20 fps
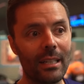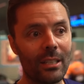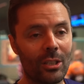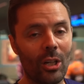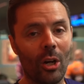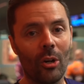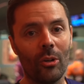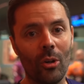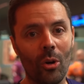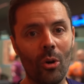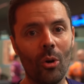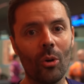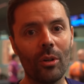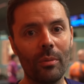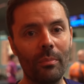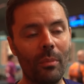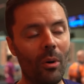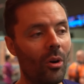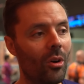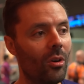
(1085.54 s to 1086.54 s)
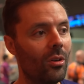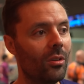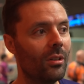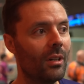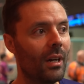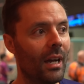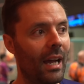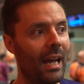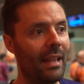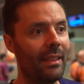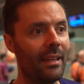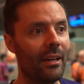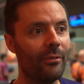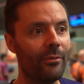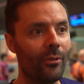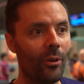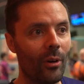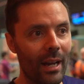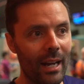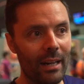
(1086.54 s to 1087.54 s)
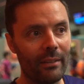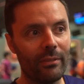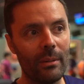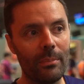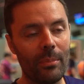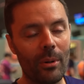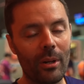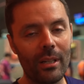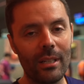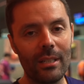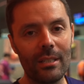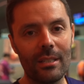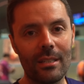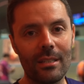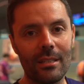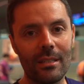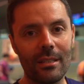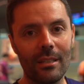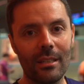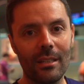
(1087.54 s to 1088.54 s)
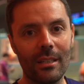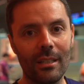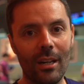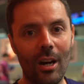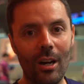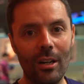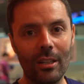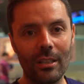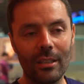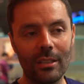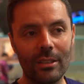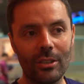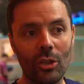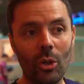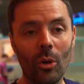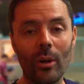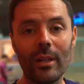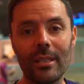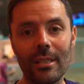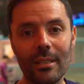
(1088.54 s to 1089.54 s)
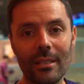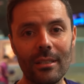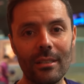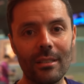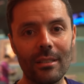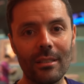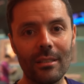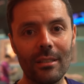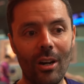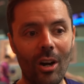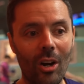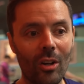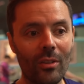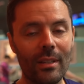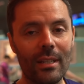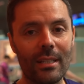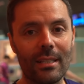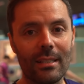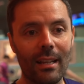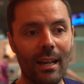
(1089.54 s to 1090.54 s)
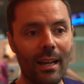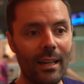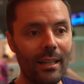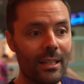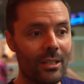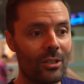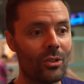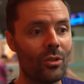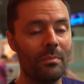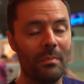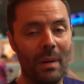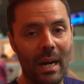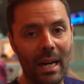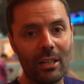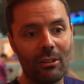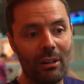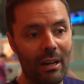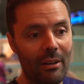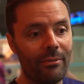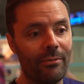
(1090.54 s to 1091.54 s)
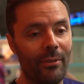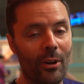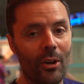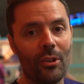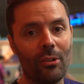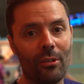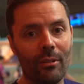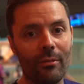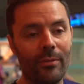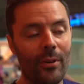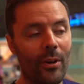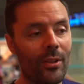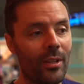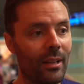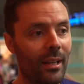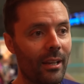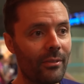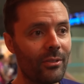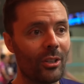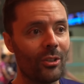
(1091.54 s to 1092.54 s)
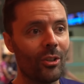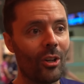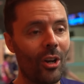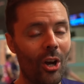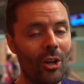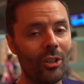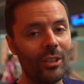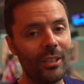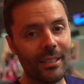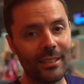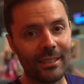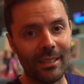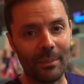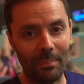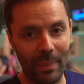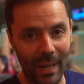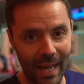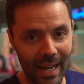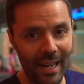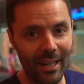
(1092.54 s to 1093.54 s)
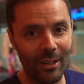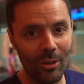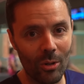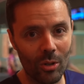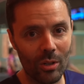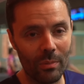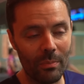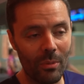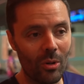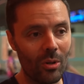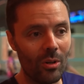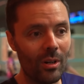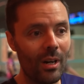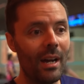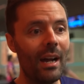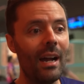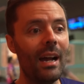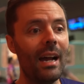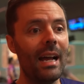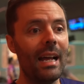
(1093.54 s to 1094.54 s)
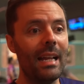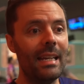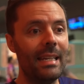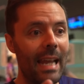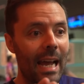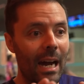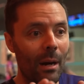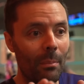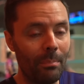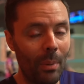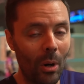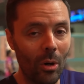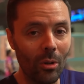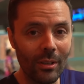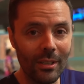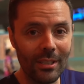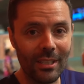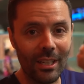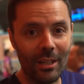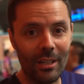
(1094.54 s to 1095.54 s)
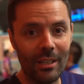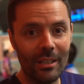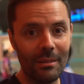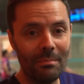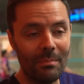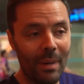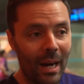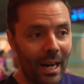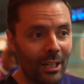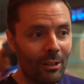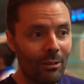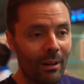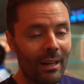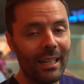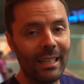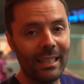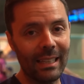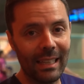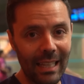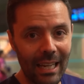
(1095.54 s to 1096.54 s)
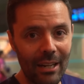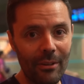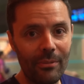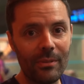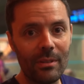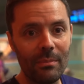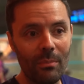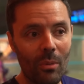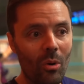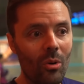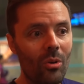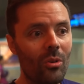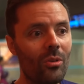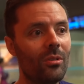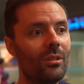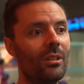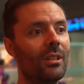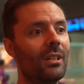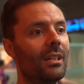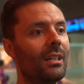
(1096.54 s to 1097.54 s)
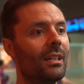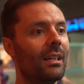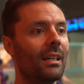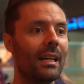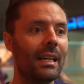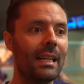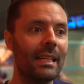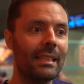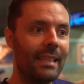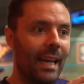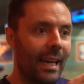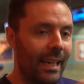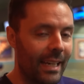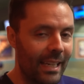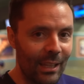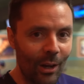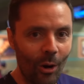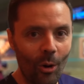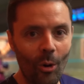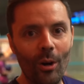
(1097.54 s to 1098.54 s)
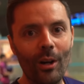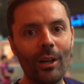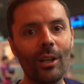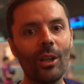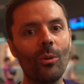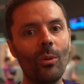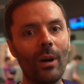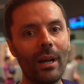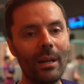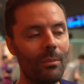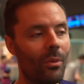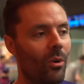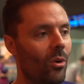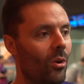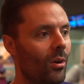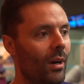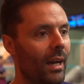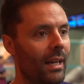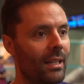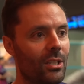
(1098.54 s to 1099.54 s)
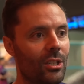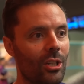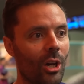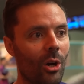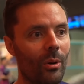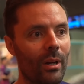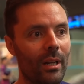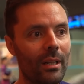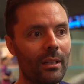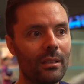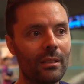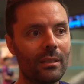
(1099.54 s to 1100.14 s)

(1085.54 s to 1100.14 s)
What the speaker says: is going to hook more, and therefore everybody's choices on this lane is to migrate further and further left. So not only does the pair hook more, now bowlers are migrating left more, taking the oil away more, and so it